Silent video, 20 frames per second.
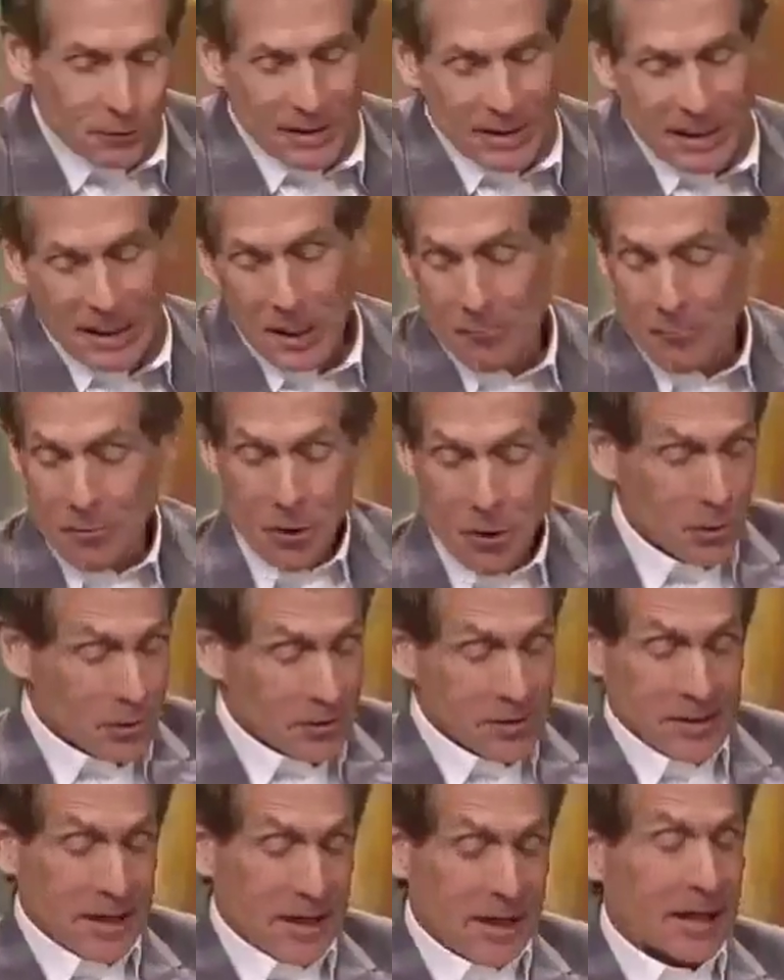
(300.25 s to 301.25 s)
for the Cowboys?
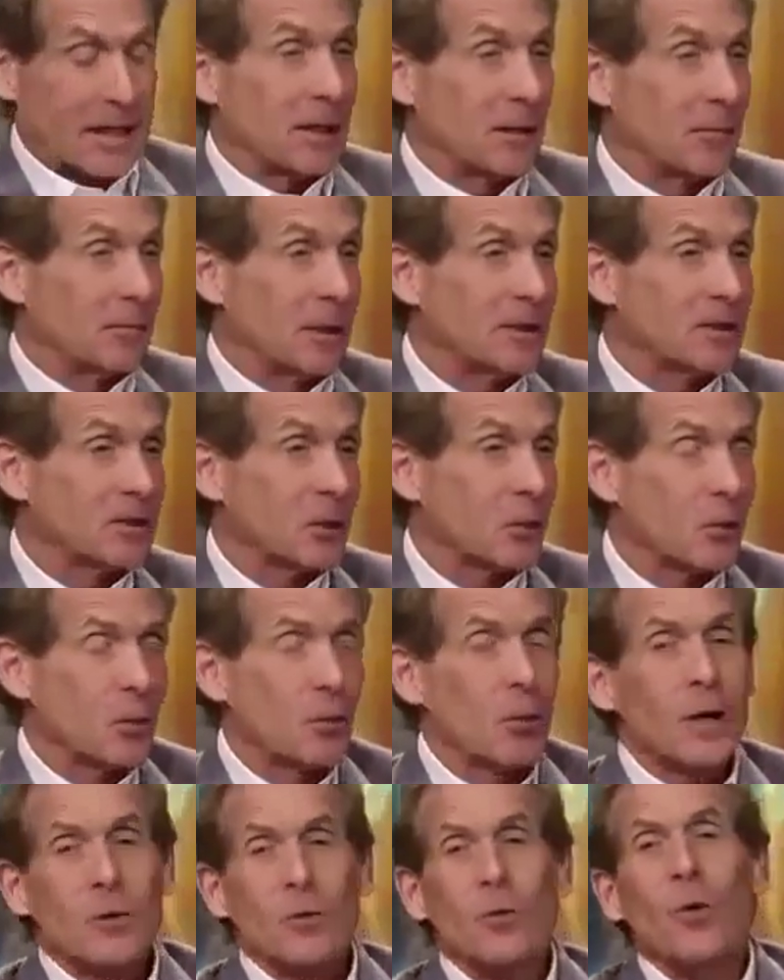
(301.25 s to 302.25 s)
No, it's not a gimme. So
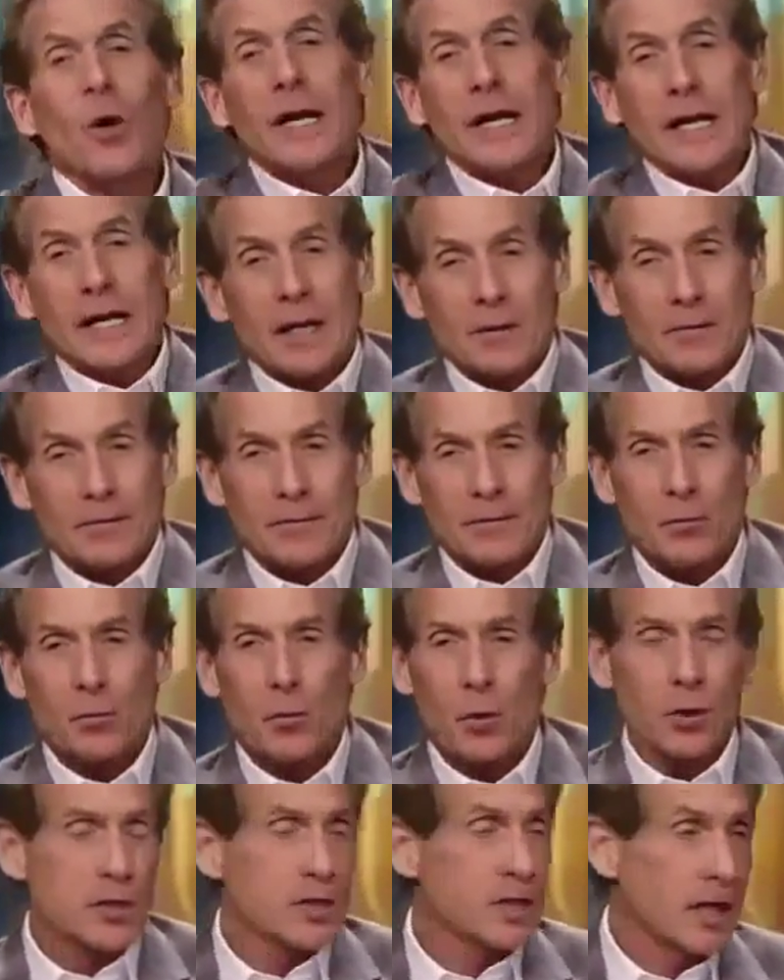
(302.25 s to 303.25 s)
what if,
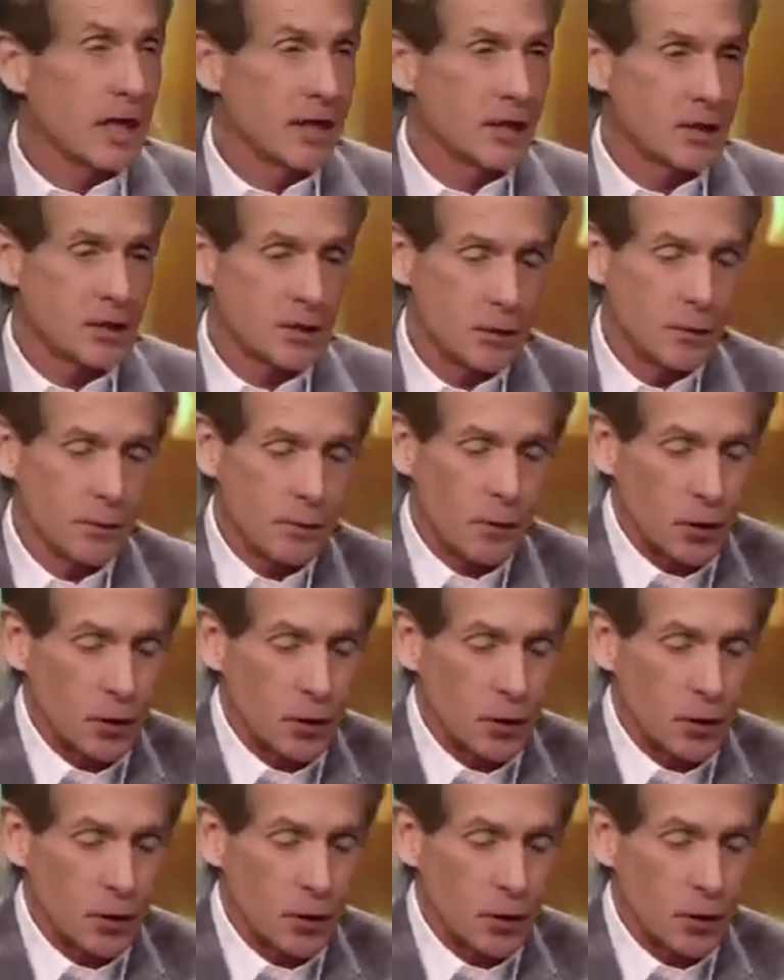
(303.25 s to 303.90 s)
worst case, you